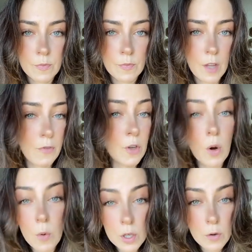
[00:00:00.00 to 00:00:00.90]
If you
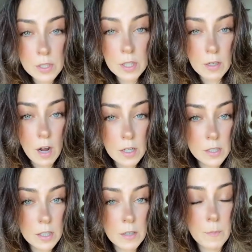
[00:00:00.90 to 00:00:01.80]
don't want to go into the
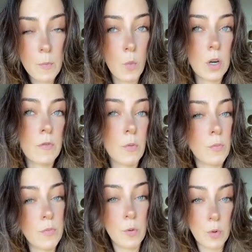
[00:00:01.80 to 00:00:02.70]
doctor, one of
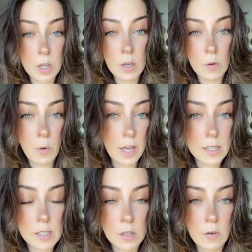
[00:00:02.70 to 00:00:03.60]
the really good
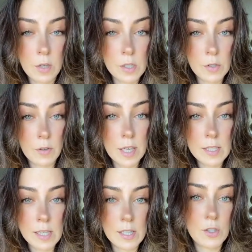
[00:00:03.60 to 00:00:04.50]
ways that you can do
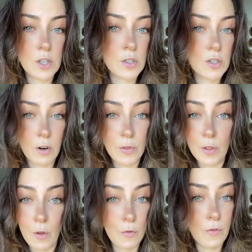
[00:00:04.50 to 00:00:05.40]
this is just start the
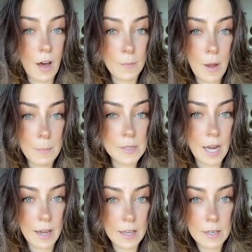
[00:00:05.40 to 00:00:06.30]
low FODMAP
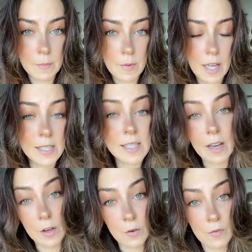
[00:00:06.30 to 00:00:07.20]
diet and see
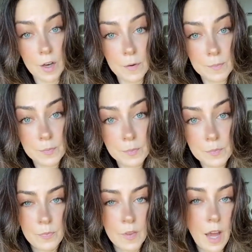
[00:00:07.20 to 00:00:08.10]
how you feel.
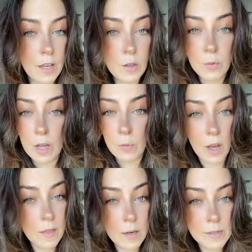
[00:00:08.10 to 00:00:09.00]
I knew right away
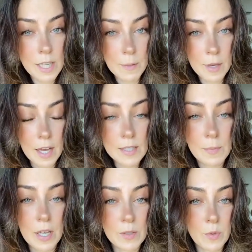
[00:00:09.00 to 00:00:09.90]
that it was IBS
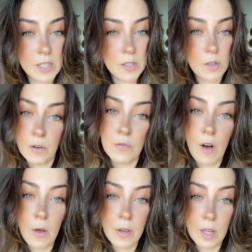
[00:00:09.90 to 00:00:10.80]
because once I started
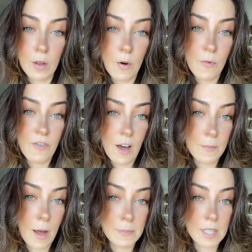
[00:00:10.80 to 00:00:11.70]
following a low
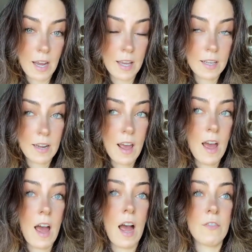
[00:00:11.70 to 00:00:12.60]
FODMAP diet,
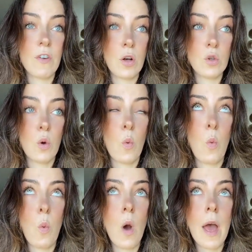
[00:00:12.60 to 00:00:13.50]
I felt
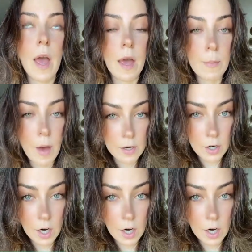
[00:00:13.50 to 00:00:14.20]
way better.